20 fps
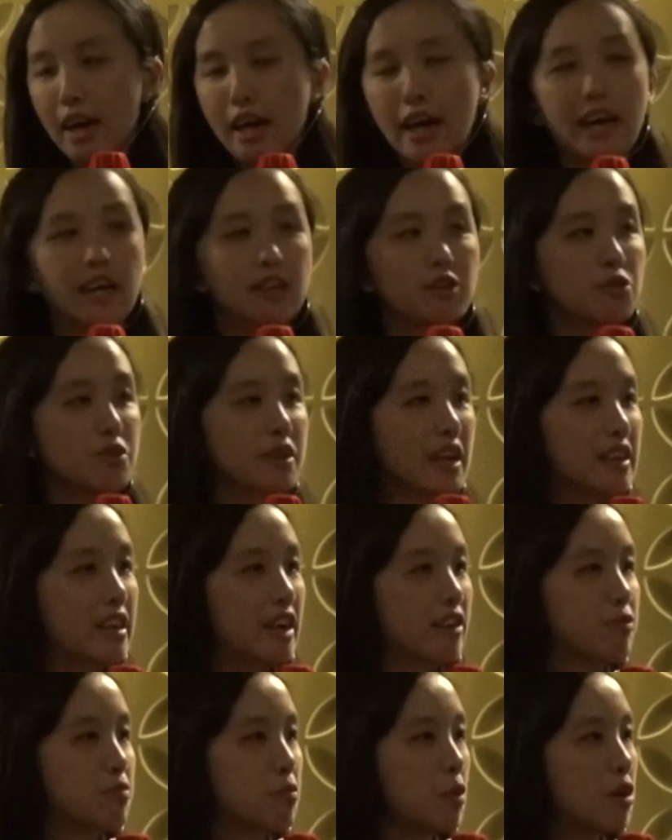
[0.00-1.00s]
And you can
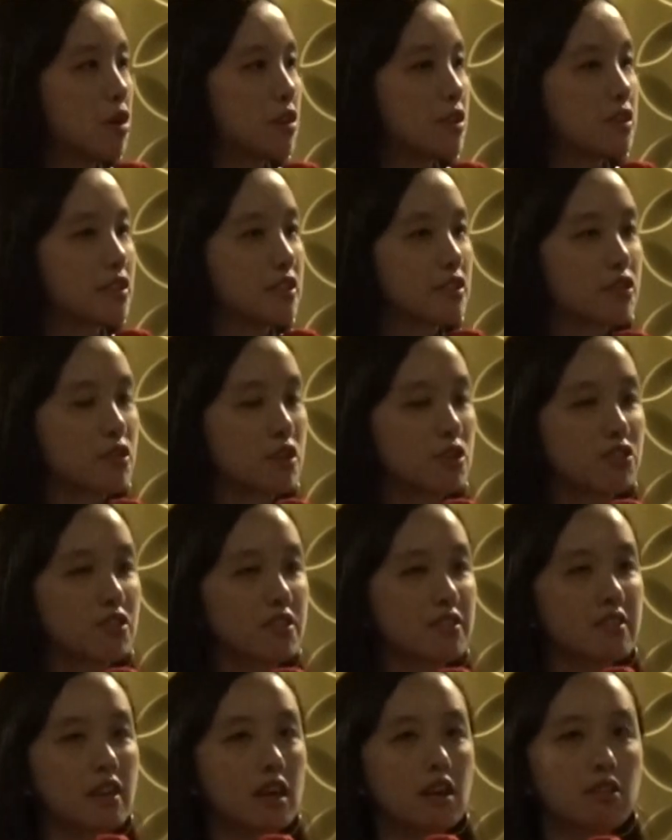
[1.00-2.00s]
have more. So
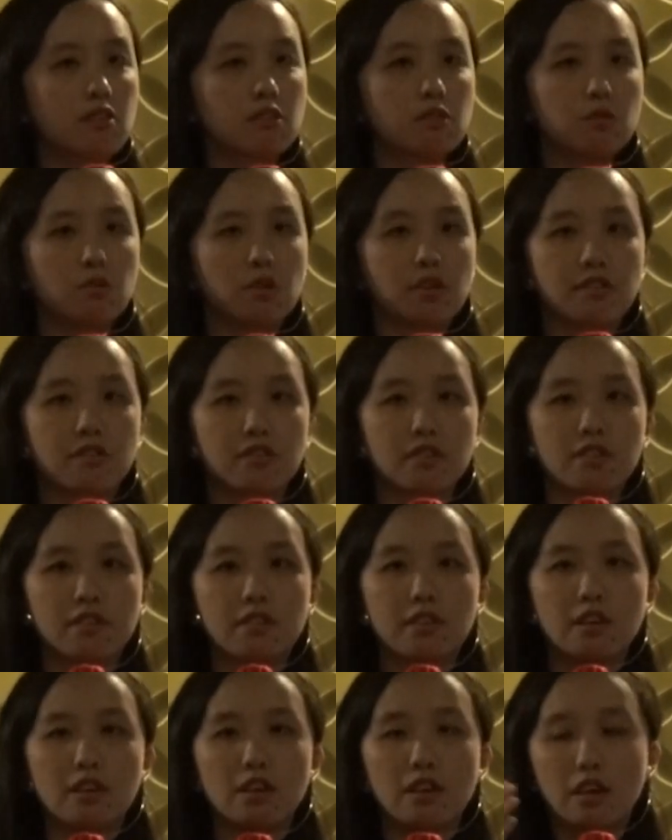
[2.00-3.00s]
just now was
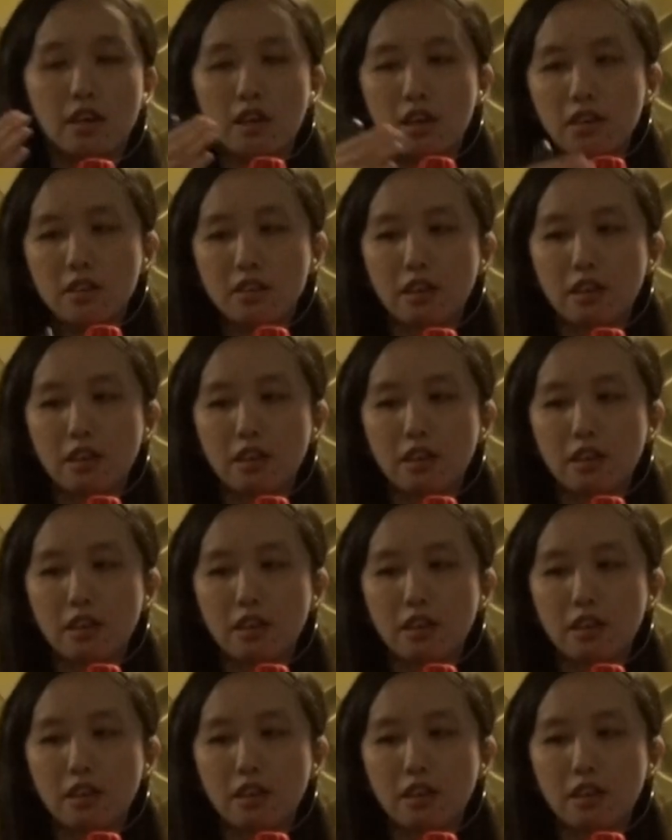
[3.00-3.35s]
just the